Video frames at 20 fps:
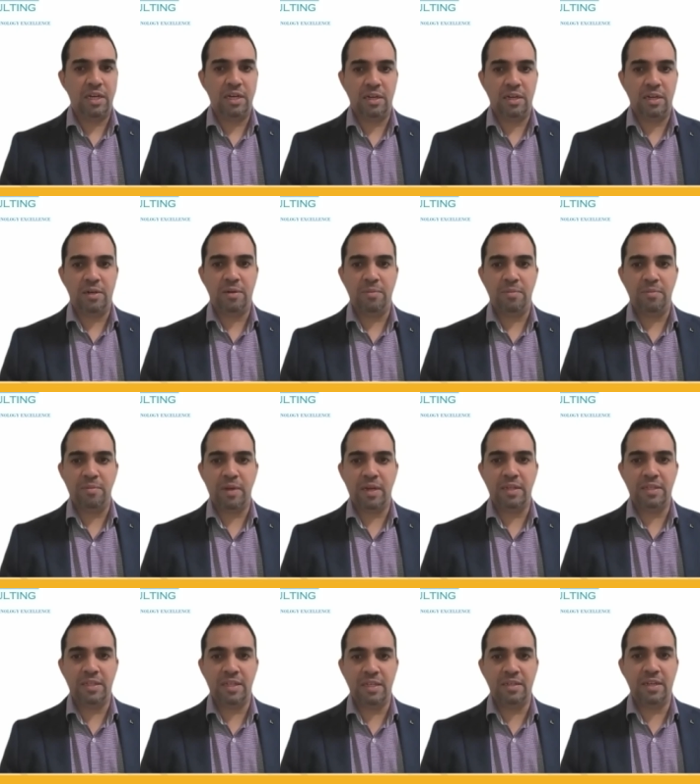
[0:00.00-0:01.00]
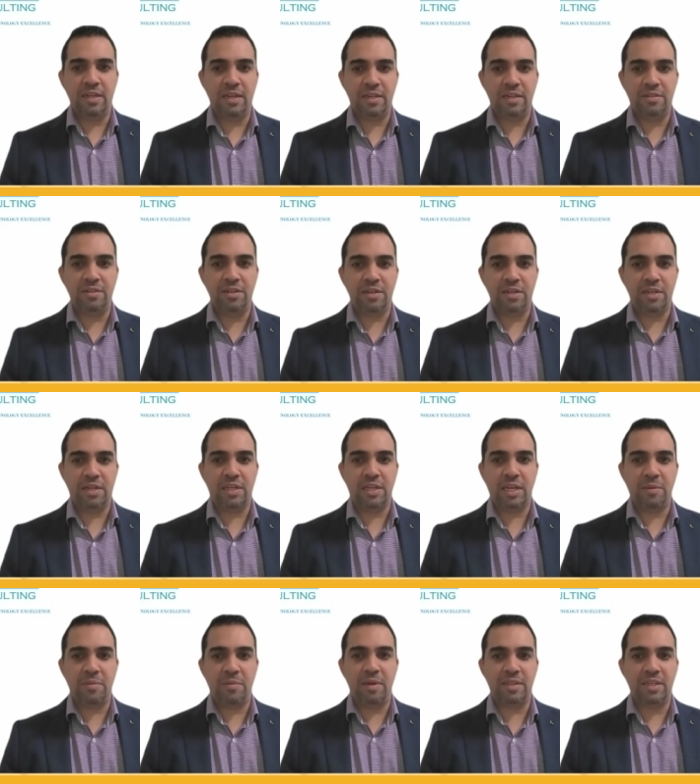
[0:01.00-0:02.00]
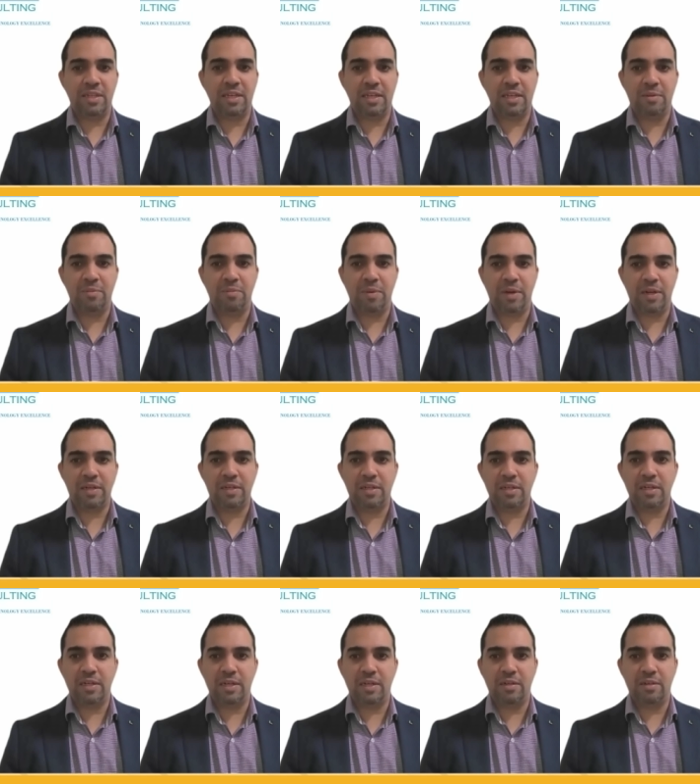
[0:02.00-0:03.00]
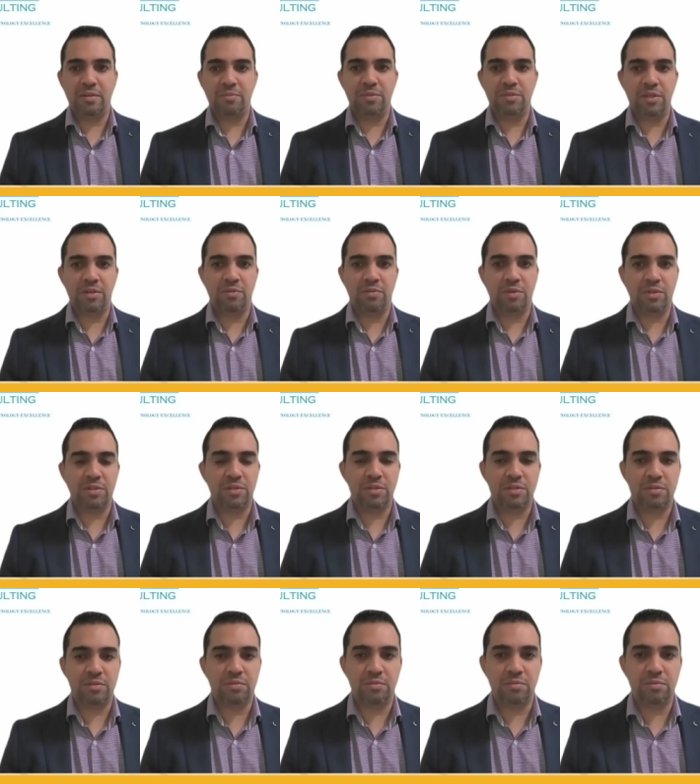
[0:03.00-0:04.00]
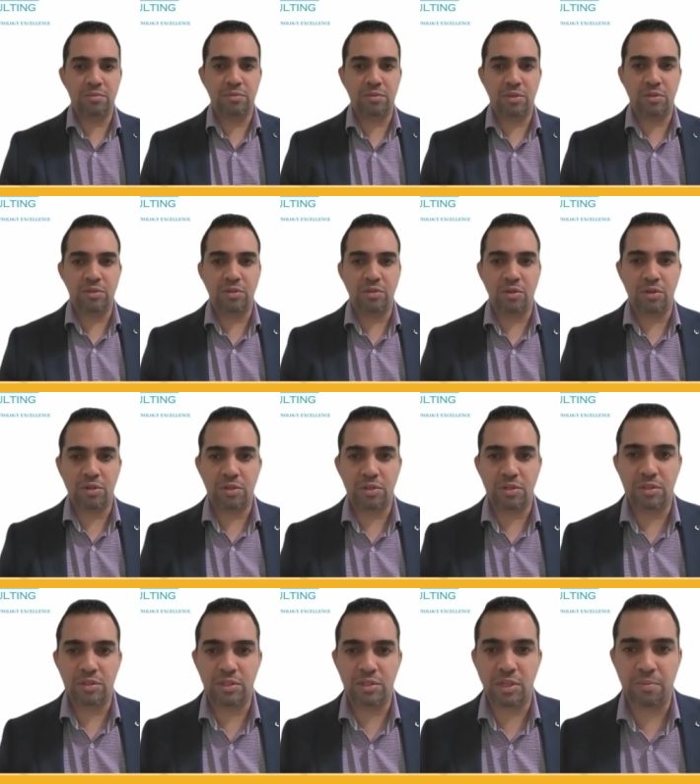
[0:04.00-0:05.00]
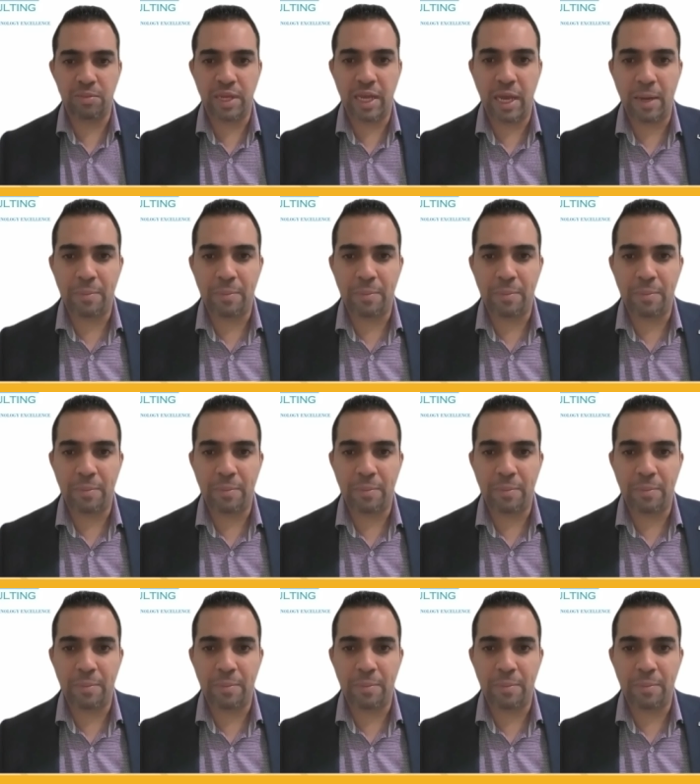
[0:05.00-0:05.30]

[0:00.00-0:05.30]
Um, and then Andrea came at the end, but um, there was not some